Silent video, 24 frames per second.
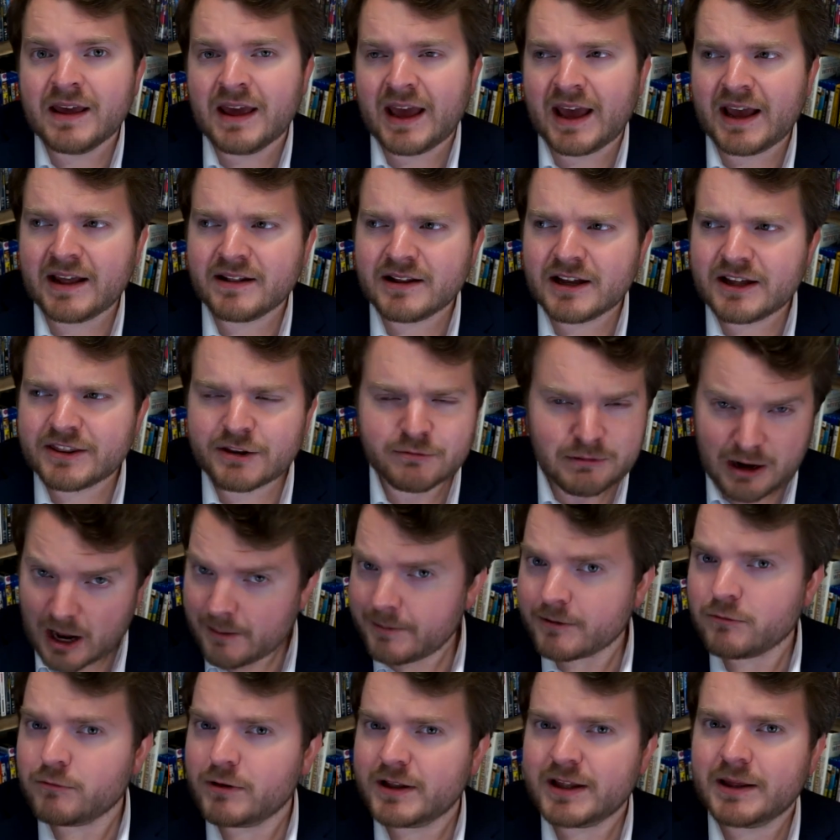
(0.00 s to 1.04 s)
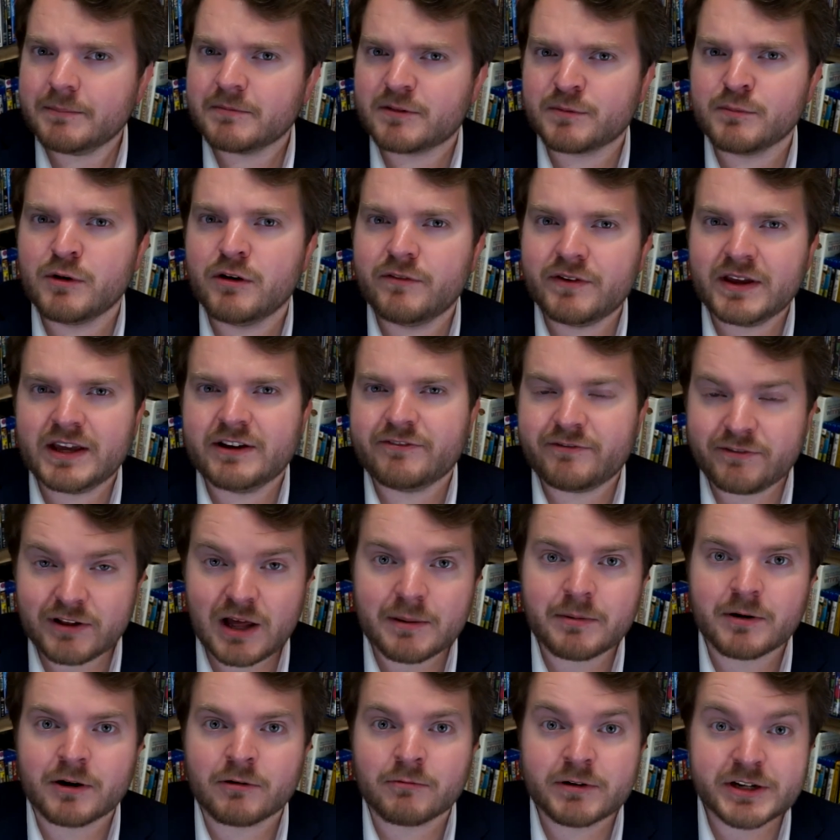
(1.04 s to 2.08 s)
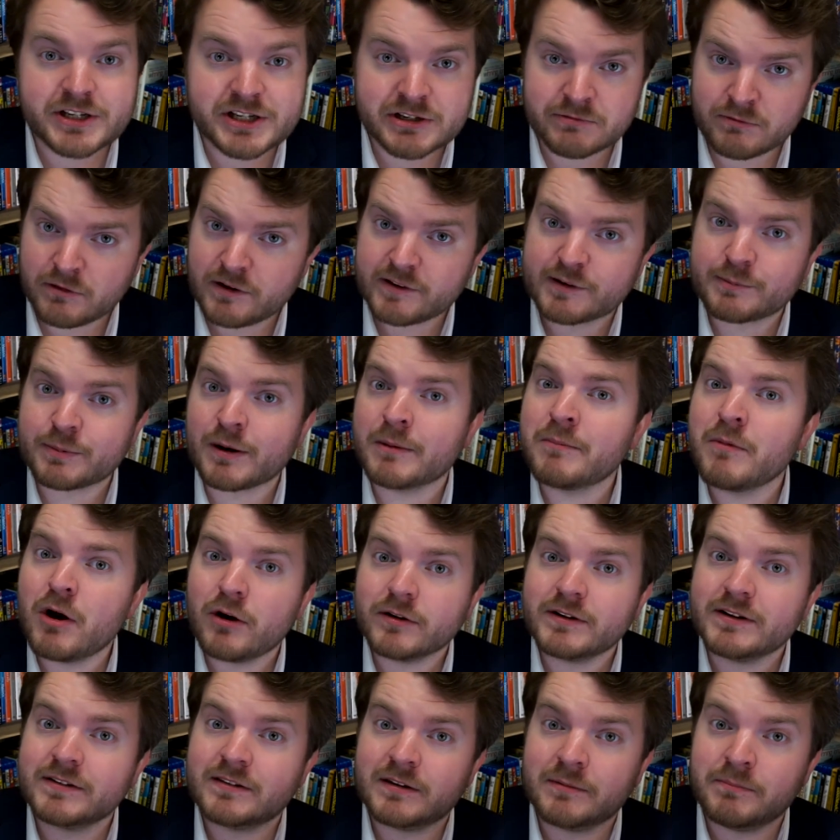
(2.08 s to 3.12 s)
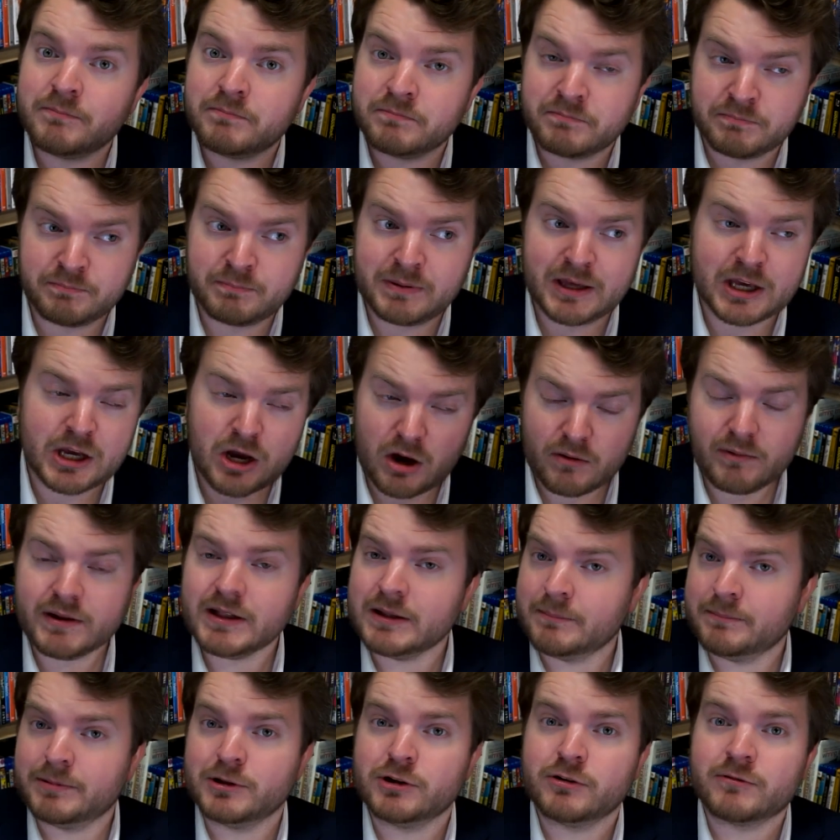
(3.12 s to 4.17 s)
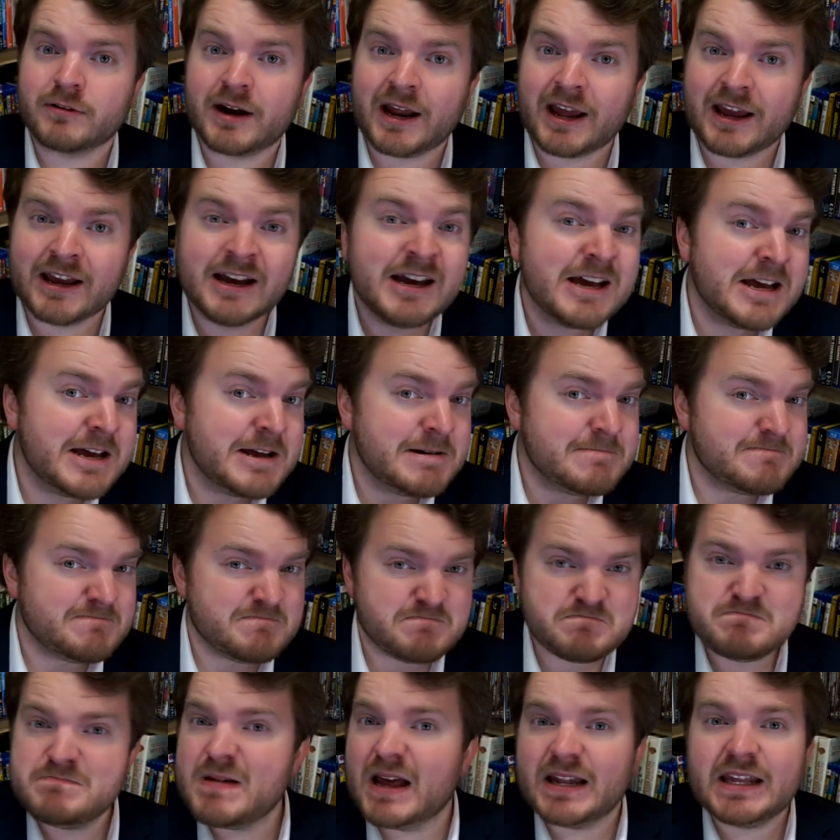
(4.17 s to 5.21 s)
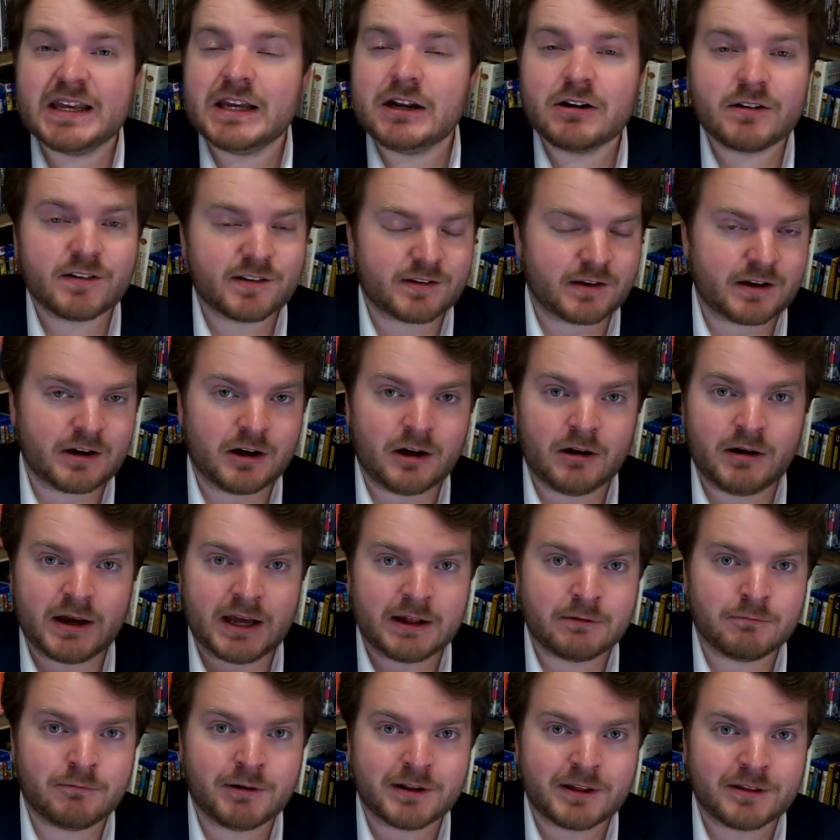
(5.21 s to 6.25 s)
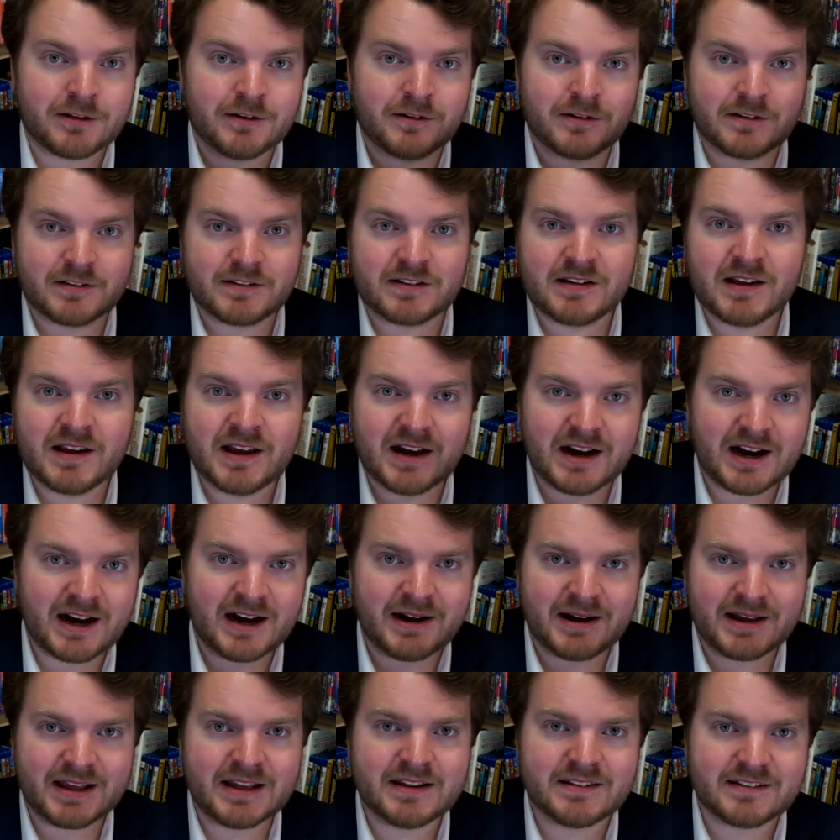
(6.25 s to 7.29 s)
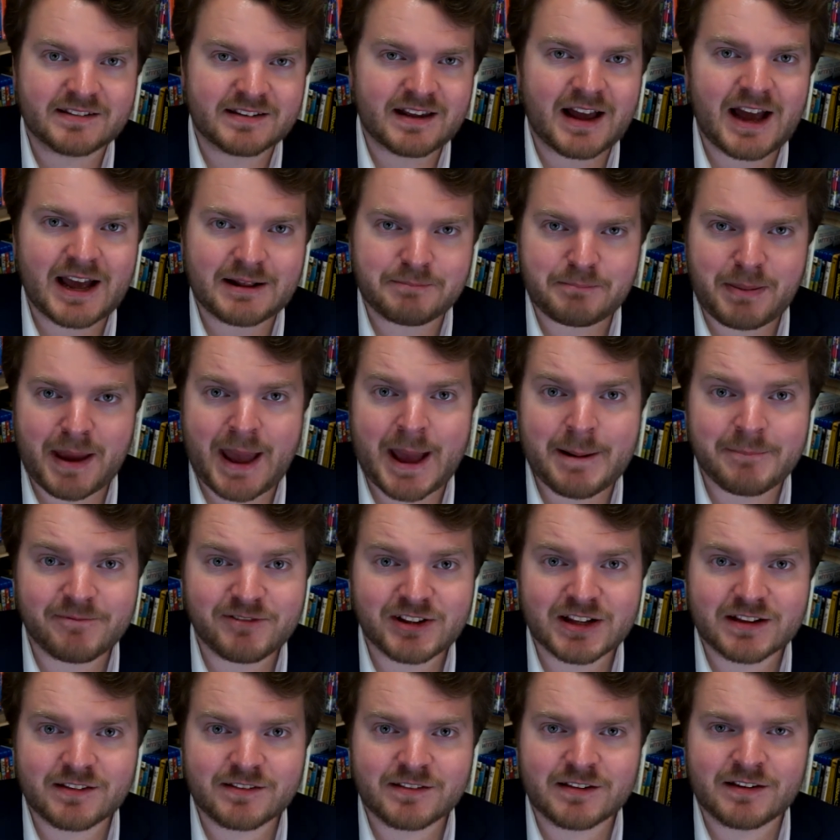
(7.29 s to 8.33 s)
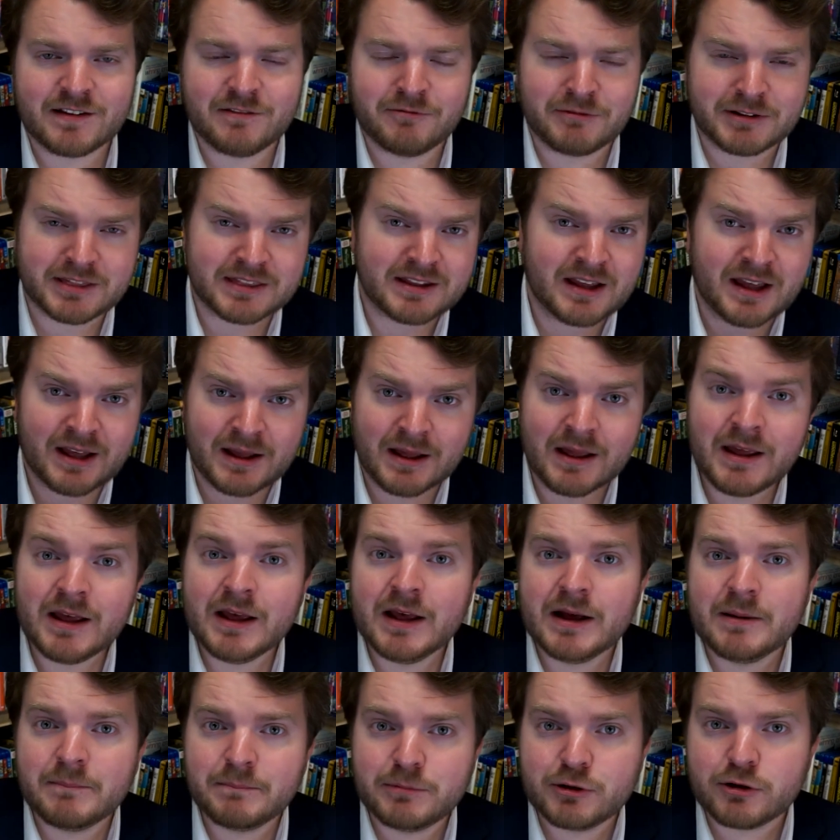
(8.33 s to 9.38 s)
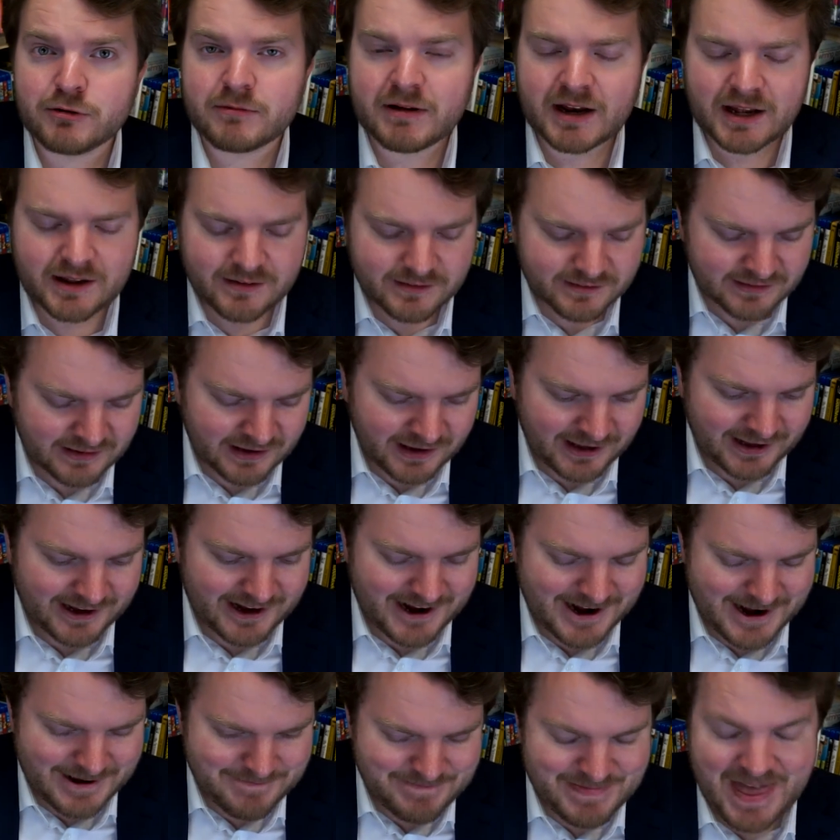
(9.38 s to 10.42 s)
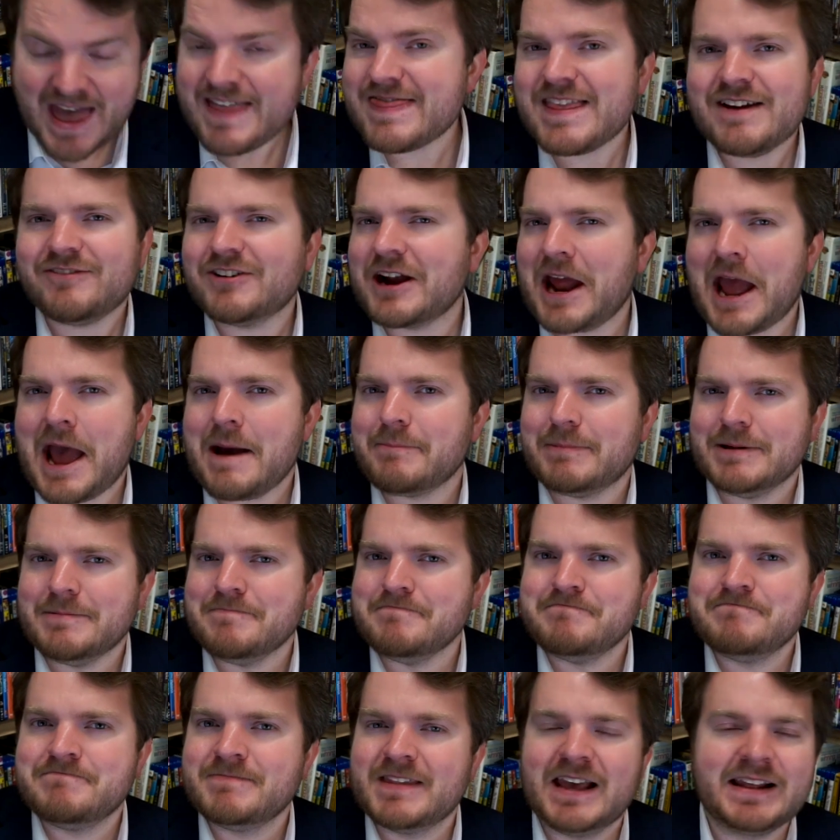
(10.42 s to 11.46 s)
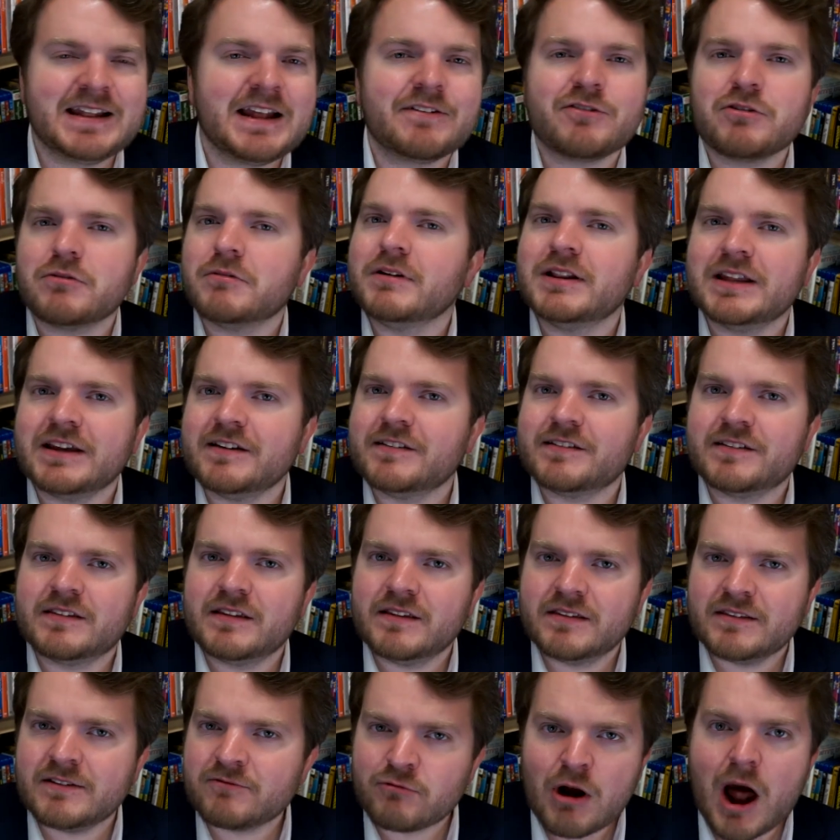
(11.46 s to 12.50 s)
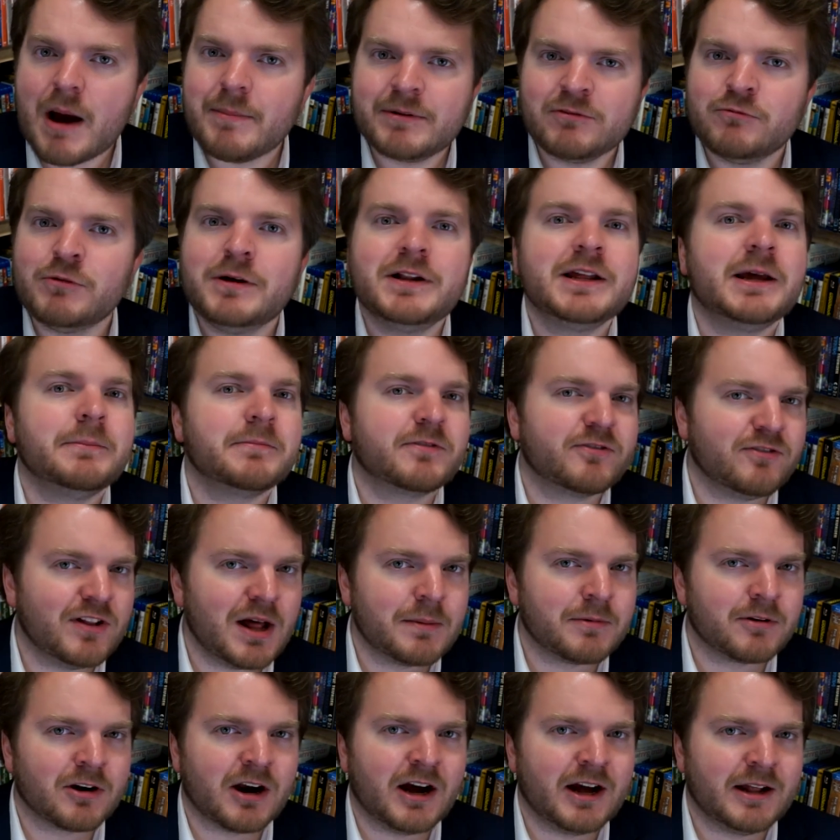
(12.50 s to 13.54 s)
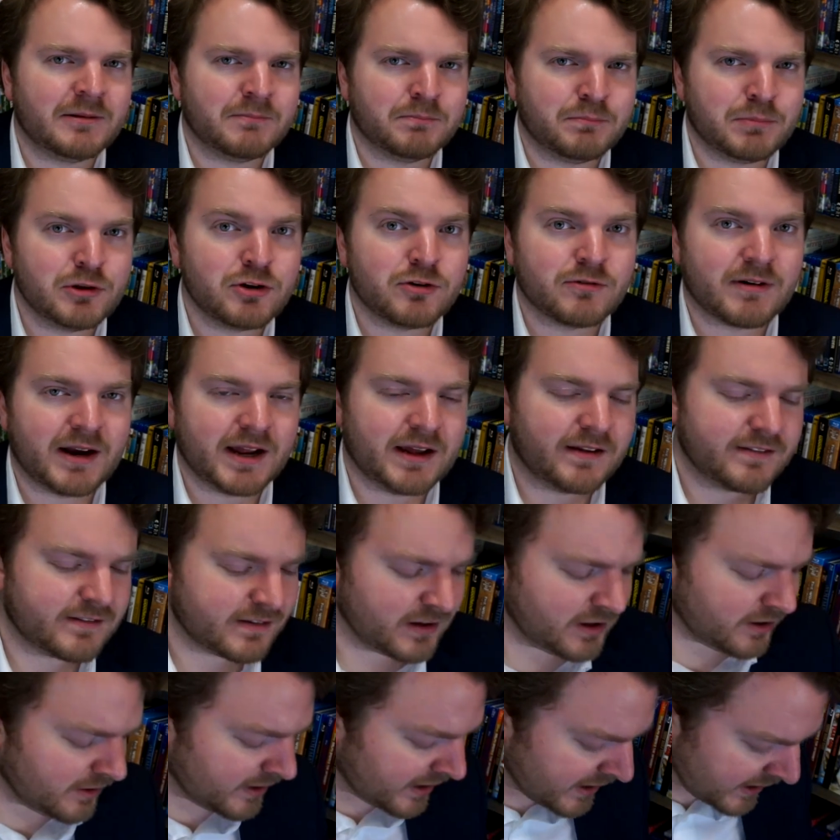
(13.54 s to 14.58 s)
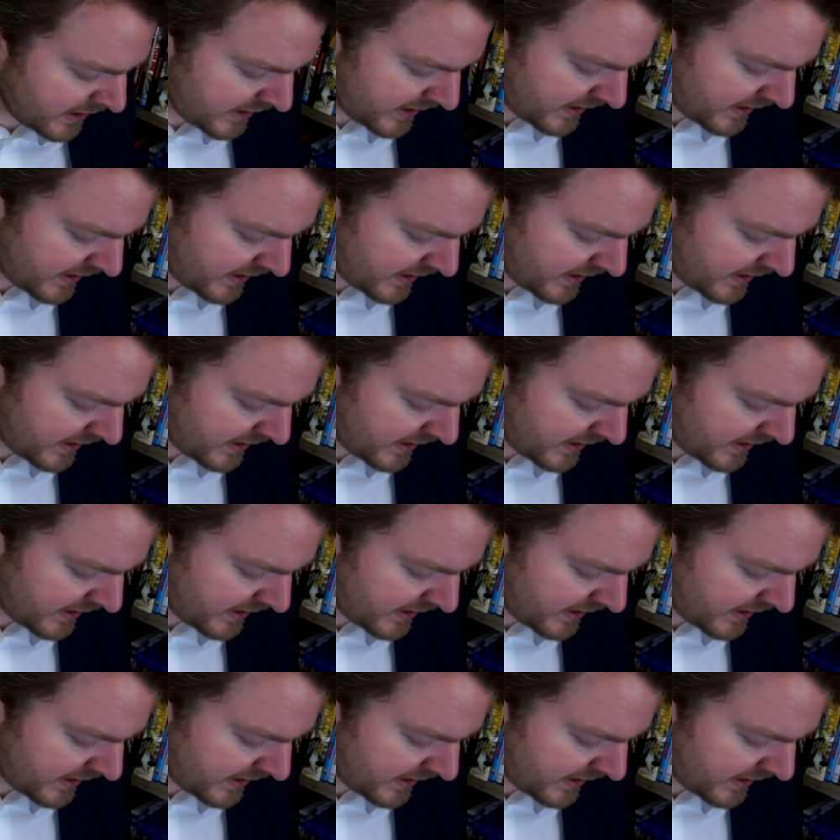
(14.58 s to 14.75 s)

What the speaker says: And the Robin Williams movie, Flubber, which was promoted to be going to Blu-ray many years ago in one of those inside pamphlets with the Blu-rays, that never happened. They never released the Robin Williams Flubber on Blu-ray. So